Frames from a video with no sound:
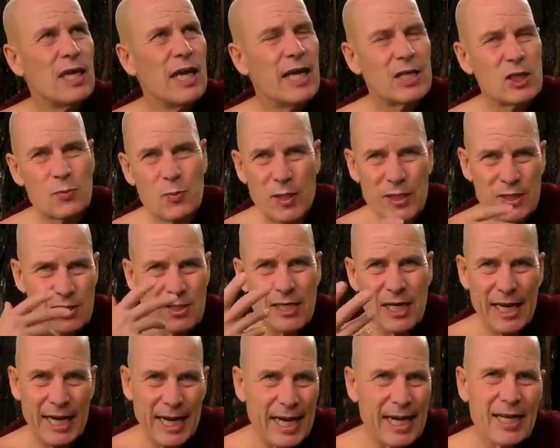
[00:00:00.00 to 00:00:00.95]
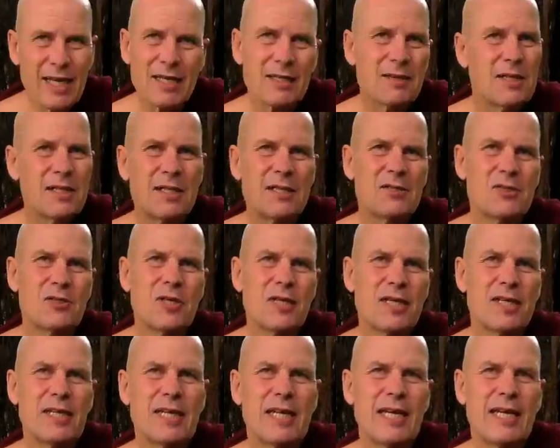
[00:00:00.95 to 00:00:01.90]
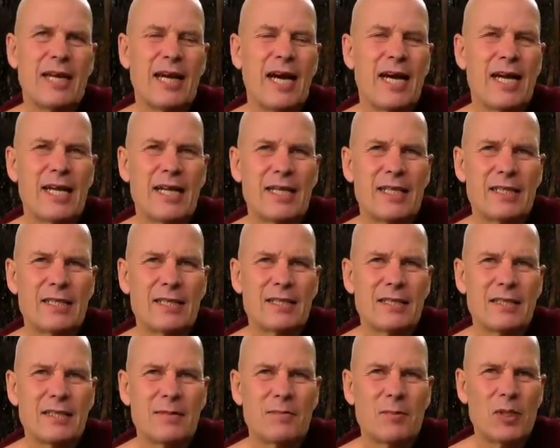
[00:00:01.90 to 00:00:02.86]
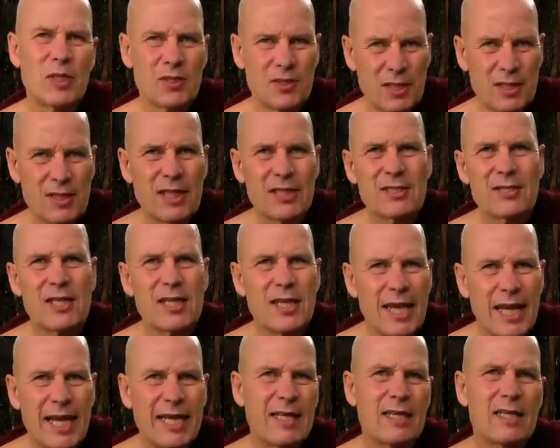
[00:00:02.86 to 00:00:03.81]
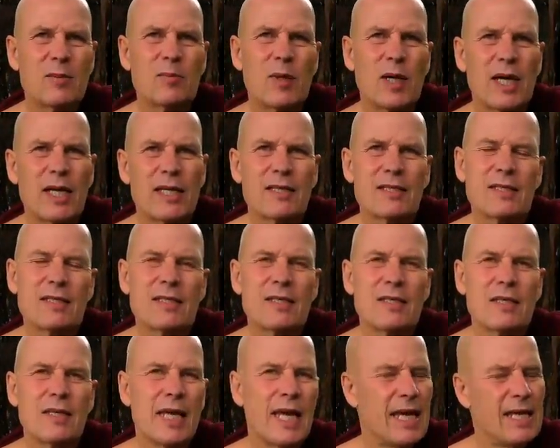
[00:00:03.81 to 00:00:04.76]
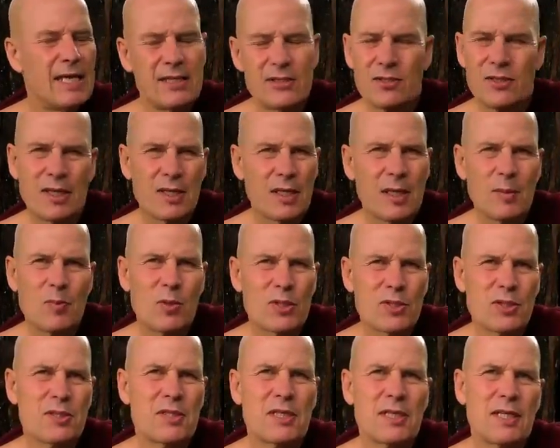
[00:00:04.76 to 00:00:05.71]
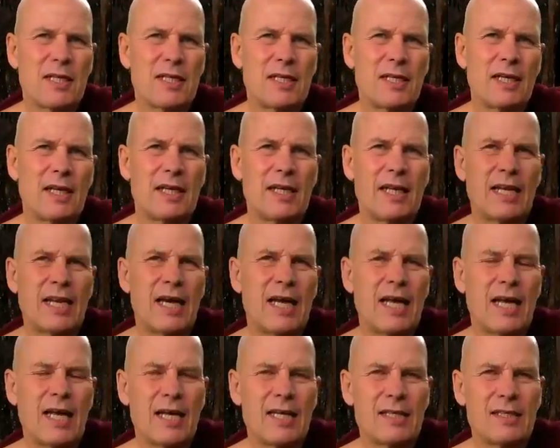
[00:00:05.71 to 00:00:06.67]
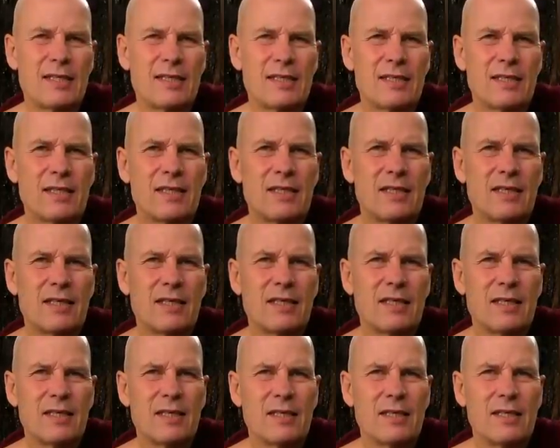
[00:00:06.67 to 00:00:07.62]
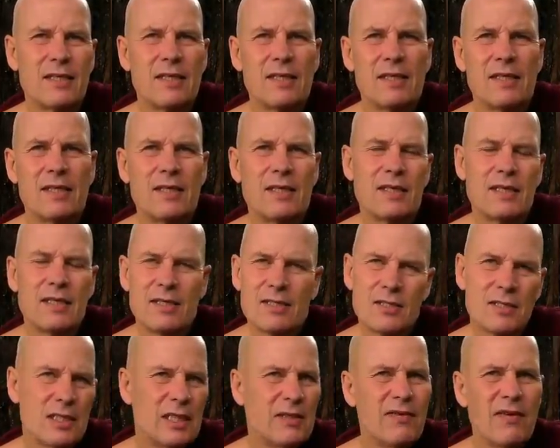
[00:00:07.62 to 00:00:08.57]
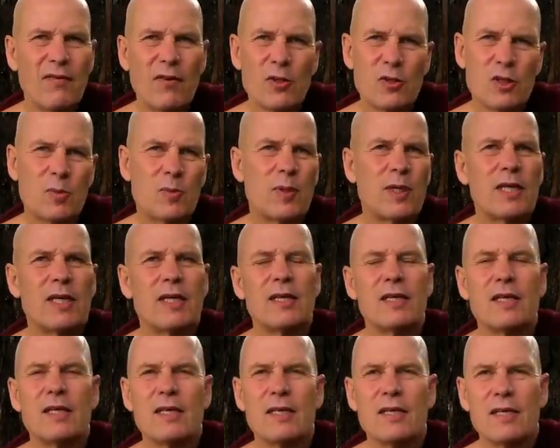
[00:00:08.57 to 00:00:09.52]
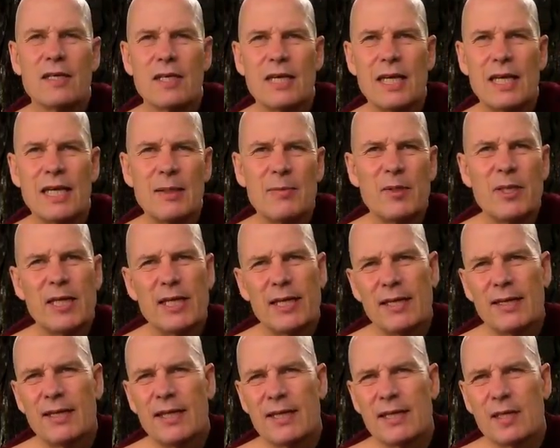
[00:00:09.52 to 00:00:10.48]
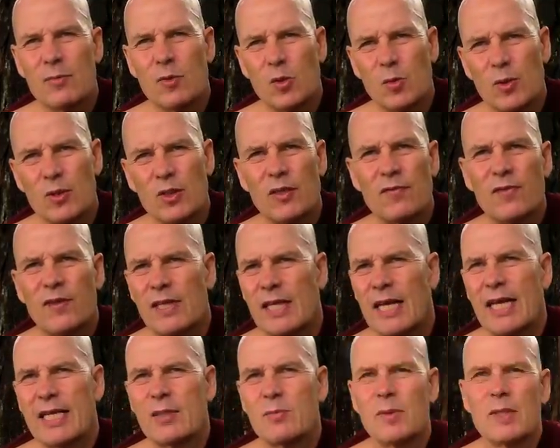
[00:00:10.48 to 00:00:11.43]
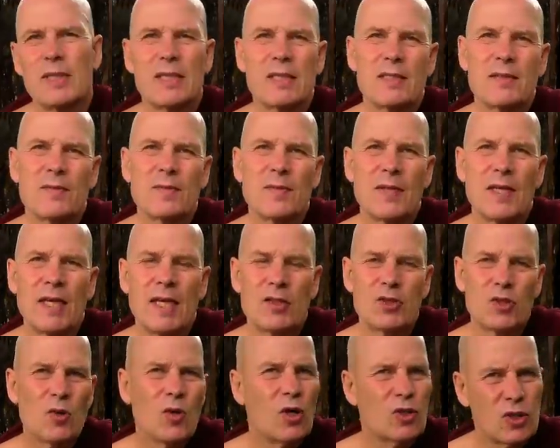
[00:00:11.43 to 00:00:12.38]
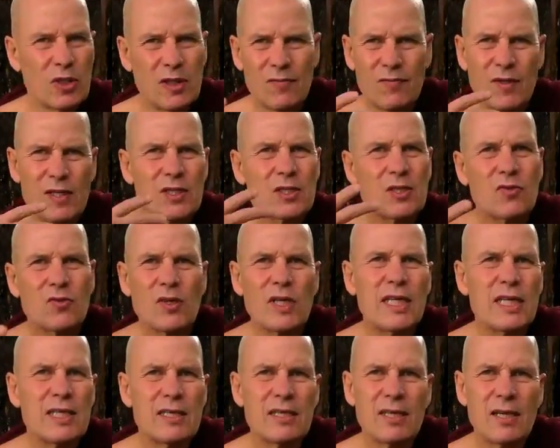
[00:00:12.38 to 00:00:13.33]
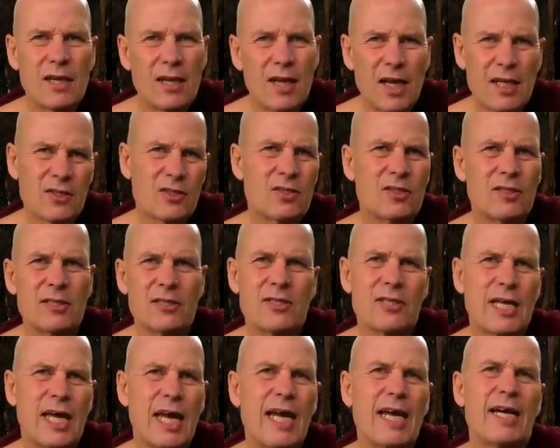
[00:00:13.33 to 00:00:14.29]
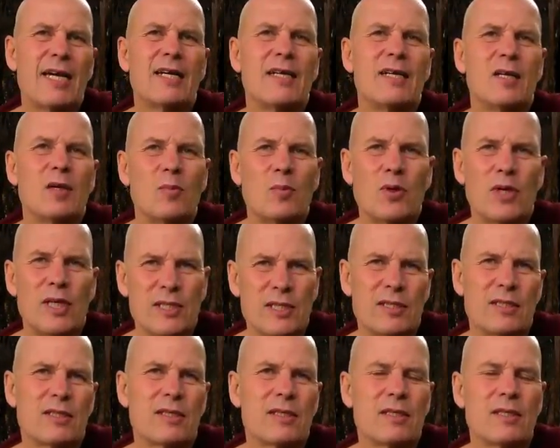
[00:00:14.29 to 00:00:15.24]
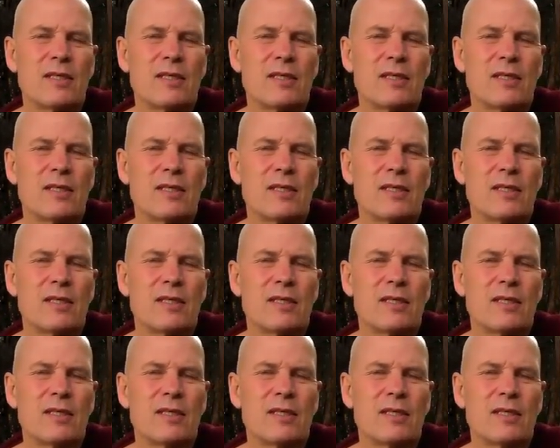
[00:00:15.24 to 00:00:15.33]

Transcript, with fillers: expresses anger, then he's not an Arahant, because then there's still hate in the mind. Hate is not present in an Arahant. It's irreversibly eliminated at the moment of enlightenment. So also if there's greed, lust, desire present,